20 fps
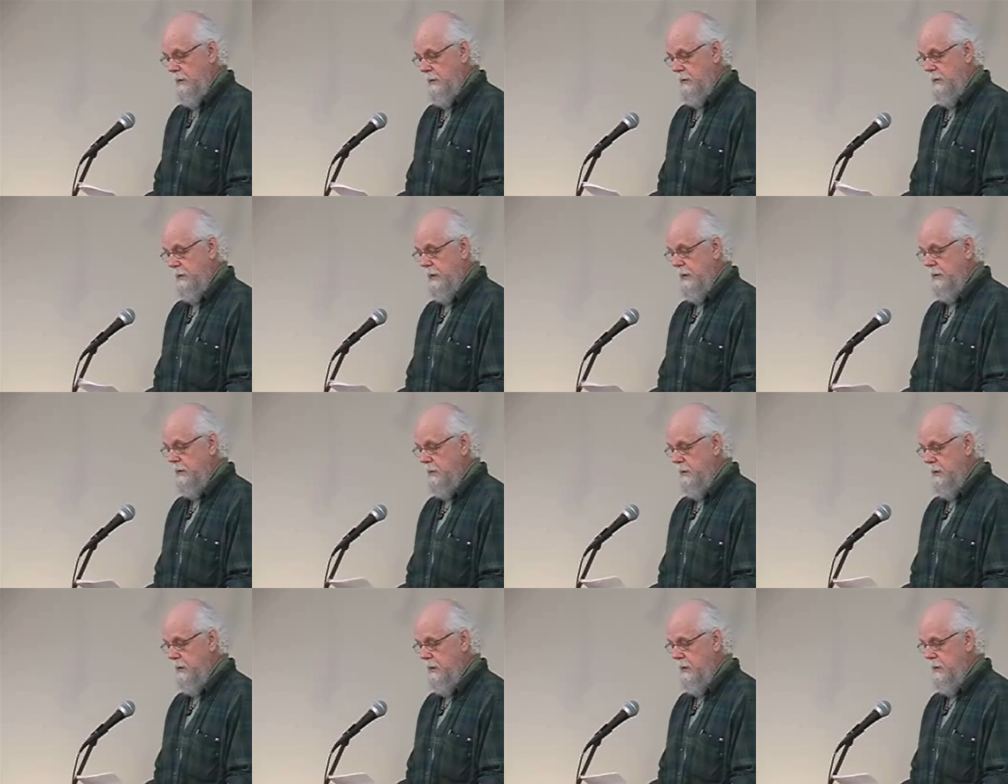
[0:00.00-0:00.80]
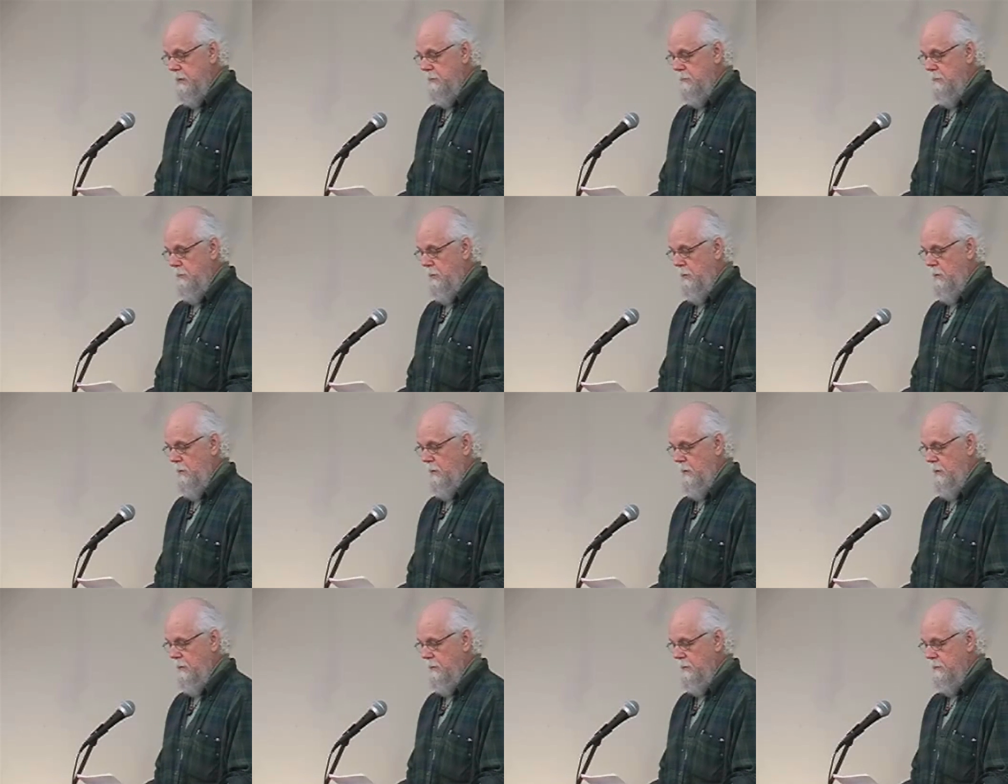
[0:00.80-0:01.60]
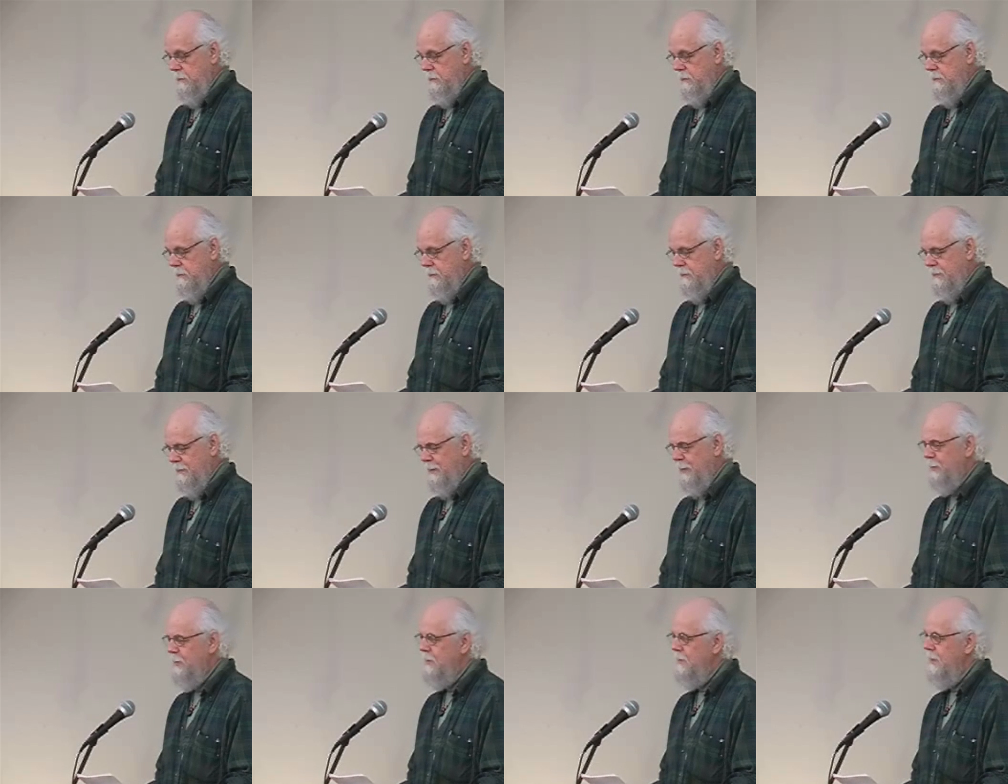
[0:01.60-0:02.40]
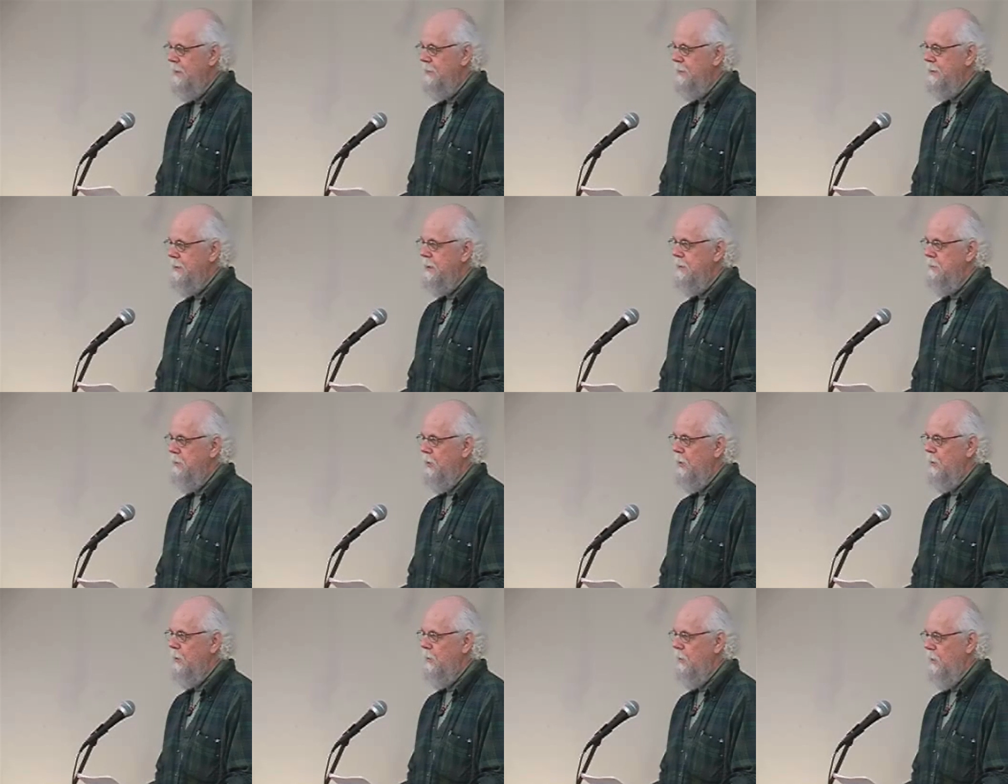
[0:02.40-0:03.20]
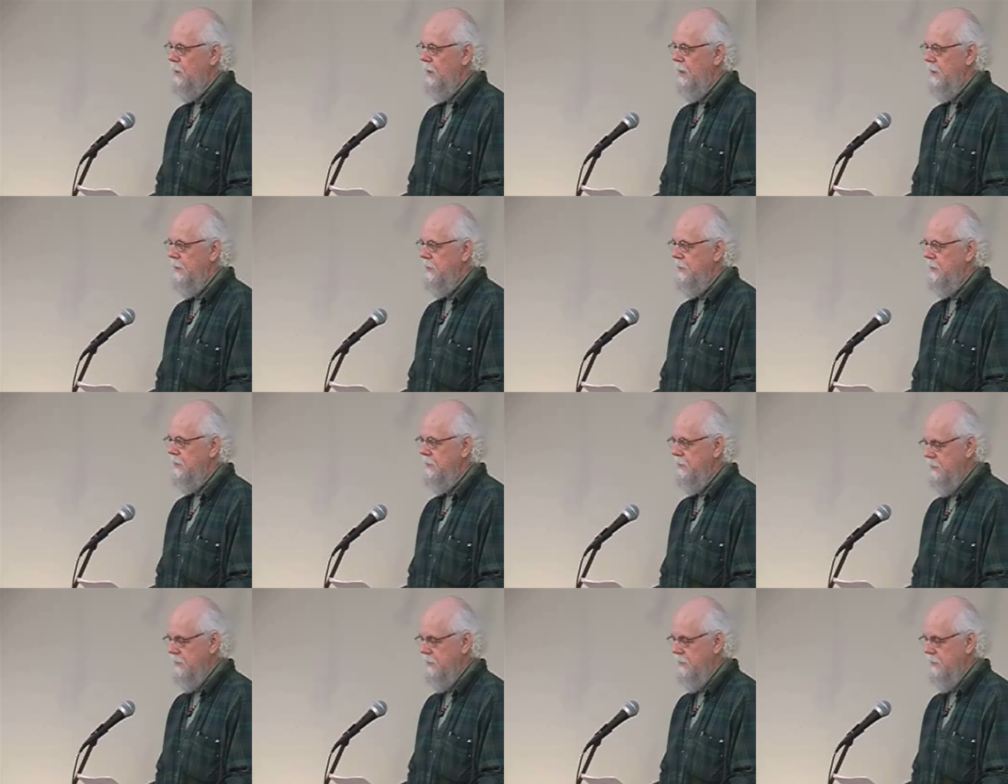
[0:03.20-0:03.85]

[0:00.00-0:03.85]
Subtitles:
"She said she needed more, but she never said more what."